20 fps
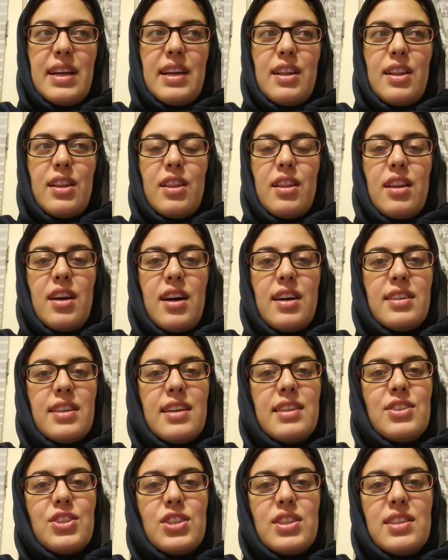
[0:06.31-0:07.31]
A lot
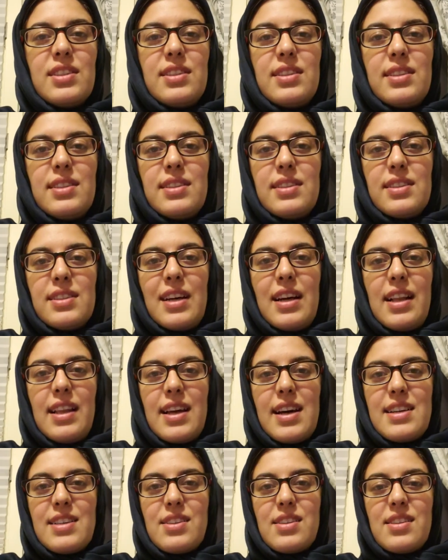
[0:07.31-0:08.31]
has changed since I
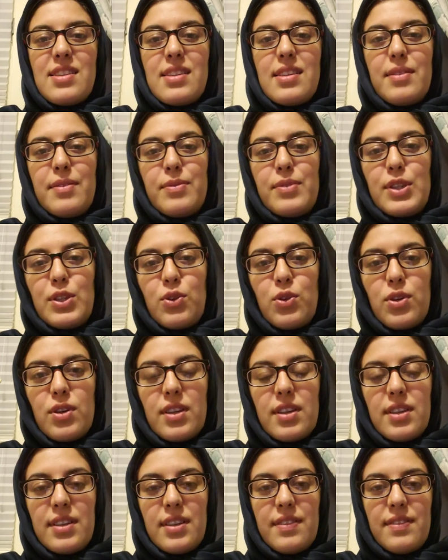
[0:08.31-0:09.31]
last
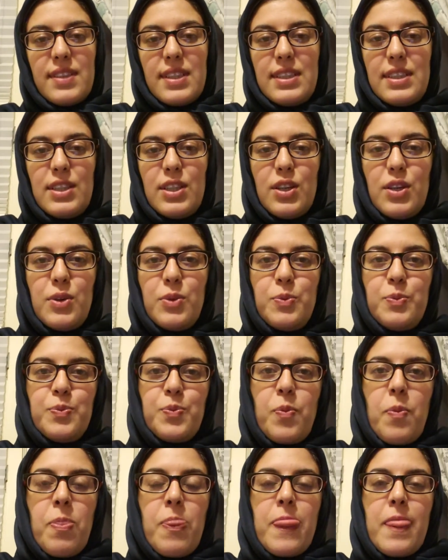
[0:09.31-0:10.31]
recorded a video.
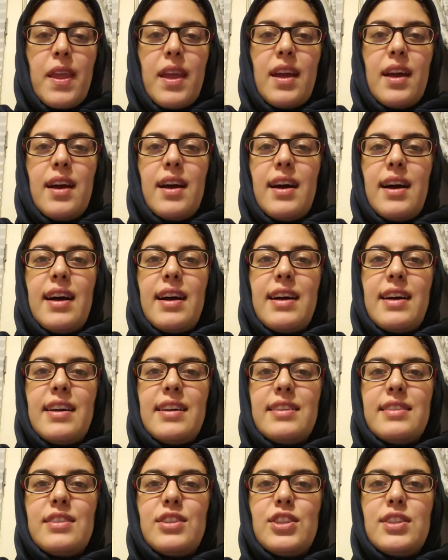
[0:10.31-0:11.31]

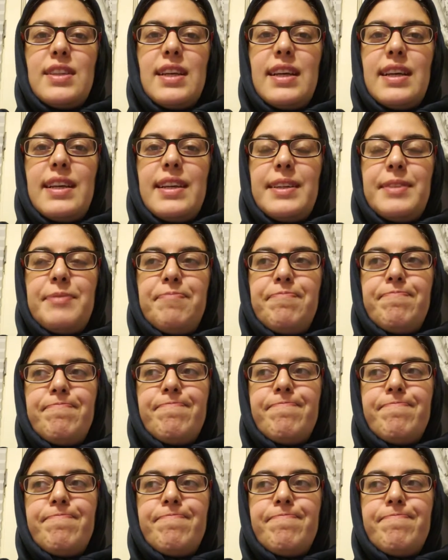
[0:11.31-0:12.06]
And today,